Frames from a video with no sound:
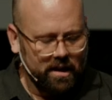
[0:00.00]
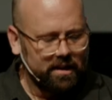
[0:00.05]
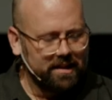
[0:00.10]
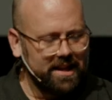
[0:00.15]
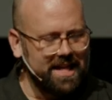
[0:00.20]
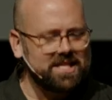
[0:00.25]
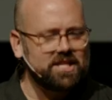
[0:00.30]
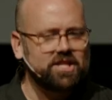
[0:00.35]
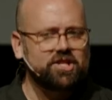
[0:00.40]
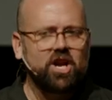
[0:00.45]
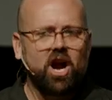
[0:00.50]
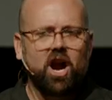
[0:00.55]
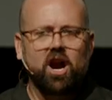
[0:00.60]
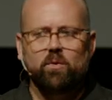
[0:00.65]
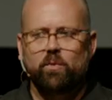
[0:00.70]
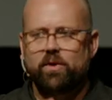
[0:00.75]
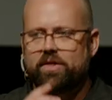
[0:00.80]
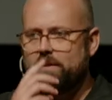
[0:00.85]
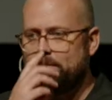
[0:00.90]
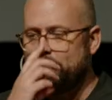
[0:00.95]
Let's start
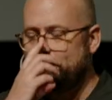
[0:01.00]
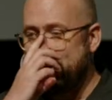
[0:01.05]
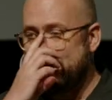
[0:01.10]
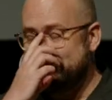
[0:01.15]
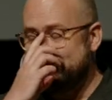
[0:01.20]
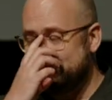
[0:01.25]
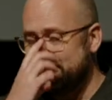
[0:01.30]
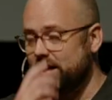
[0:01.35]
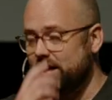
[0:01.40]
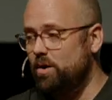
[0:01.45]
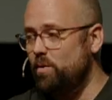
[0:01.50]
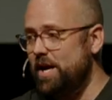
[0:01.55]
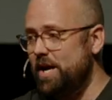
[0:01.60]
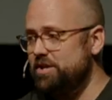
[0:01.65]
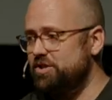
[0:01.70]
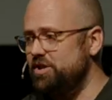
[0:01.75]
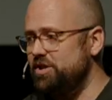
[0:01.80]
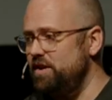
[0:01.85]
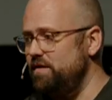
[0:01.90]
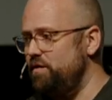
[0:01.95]
with a basic
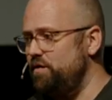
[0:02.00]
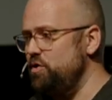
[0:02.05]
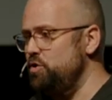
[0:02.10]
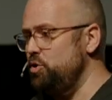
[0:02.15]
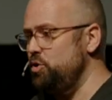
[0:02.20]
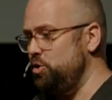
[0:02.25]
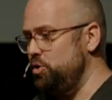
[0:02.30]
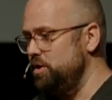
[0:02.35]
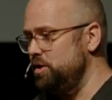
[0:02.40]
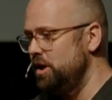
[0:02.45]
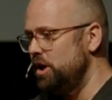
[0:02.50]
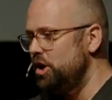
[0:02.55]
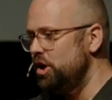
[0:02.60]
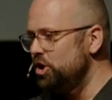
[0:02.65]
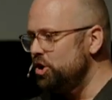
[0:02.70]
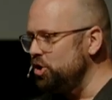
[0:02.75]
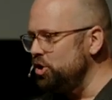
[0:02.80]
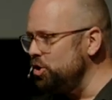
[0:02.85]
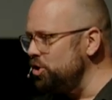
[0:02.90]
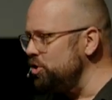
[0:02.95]
question of who.
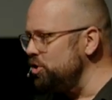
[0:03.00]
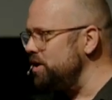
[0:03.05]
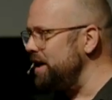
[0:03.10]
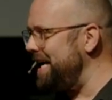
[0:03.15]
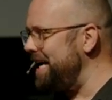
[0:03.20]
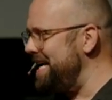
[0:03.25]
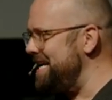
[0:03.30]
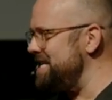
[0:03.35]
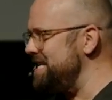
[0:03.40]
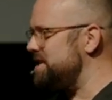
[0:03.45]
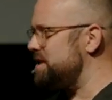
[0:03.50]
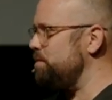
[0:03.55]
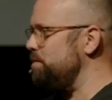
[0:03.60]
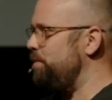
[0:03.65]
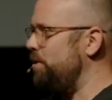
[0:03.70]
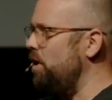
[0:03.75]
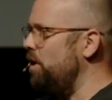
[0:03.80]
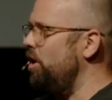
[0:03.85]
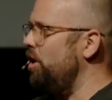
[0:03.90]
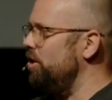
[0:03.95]
Who is
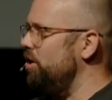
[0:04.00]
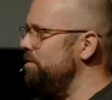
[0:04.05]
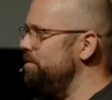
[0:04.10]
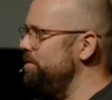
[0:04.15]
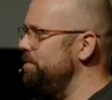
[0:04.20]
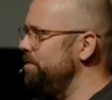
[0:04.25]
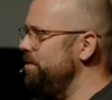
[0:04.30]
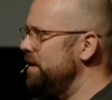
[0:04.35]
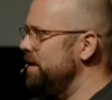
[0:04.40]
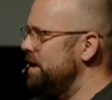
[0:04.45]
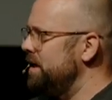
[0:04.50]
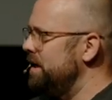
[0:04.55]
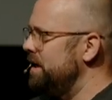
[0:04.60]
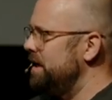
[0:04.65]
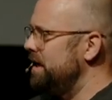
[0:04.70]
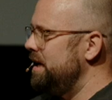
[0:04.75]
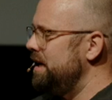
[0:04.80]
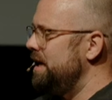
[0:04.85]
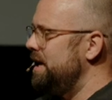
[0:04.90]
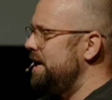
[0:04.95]
Paul?
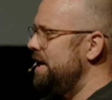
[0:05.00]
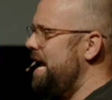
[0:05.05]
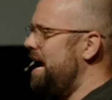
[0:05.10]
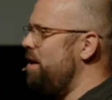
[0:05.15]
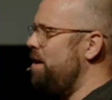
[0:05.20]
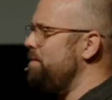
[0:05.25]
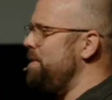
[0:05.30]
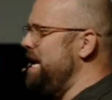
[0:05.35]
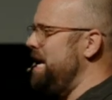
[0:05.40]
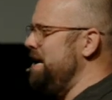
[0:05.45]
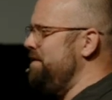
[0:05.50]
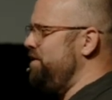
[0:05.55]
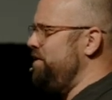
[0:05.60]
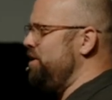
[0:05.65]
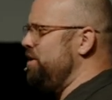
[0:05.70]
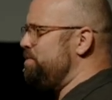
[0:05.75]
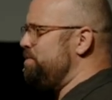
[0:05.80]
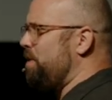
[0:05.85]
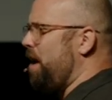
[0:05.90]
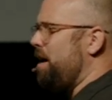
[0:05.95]
Now, many of
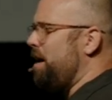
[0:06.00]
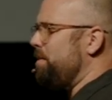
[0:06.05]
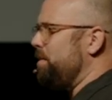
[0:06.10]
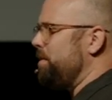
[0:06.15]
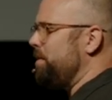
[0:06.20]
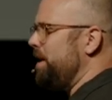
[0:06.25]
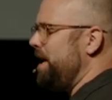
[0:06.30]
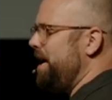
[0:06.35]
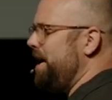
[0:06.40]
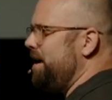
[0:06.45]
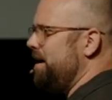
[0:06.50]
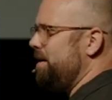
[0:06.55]
you probably